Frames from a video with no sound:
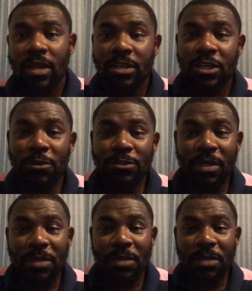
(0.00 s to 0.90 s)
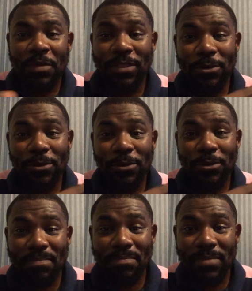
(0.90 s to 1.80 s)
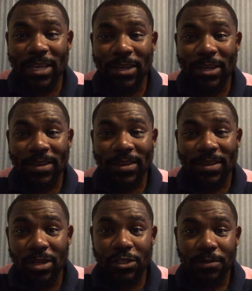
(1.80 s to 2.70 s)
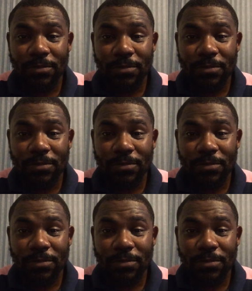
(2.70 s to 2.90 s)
You know some of the people that you're sending money to.